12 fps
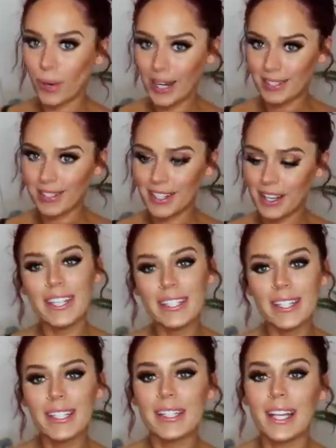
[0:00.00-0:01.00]
print.
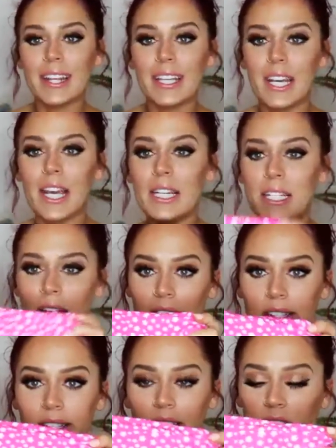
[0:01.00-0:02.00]
This is the
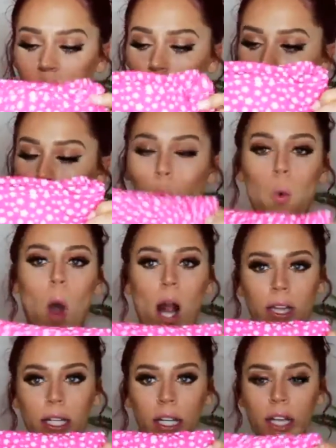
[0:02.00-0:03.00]
nicest
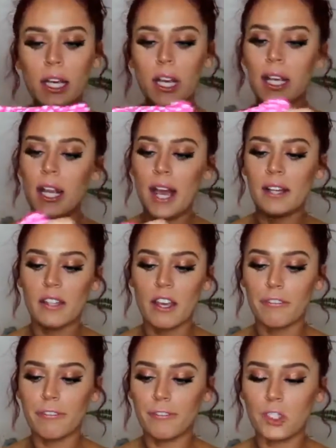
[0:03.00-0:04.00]
quality. It has
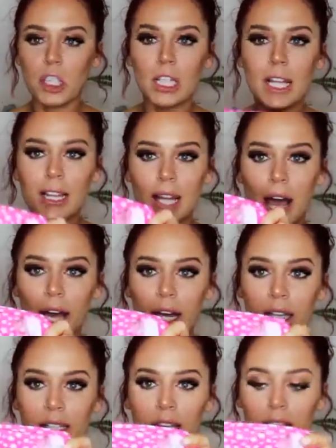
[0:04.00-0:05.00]
a full
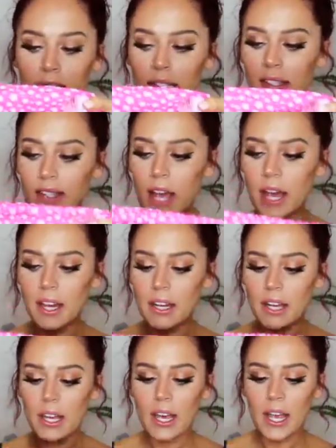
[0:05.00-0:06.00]
lined
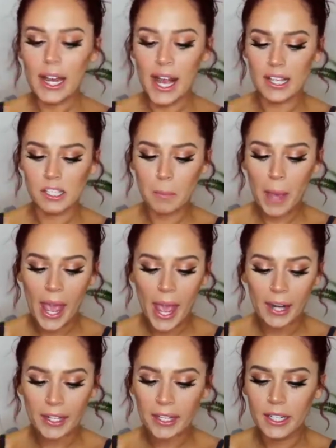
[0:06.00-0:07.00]
inside. It has
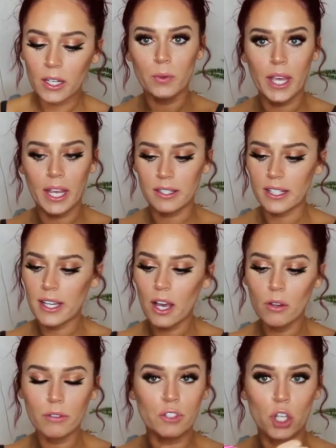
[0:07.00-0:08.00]
padding in it. You can take
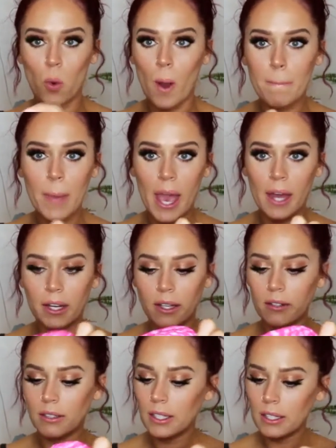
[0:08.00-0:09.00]
out if you don't want
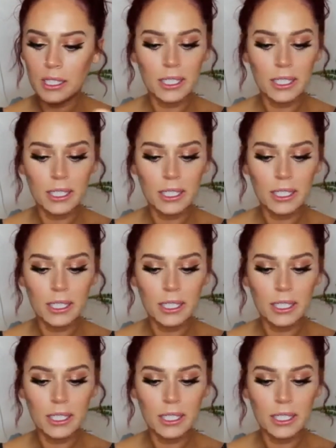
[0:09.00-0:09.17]
padding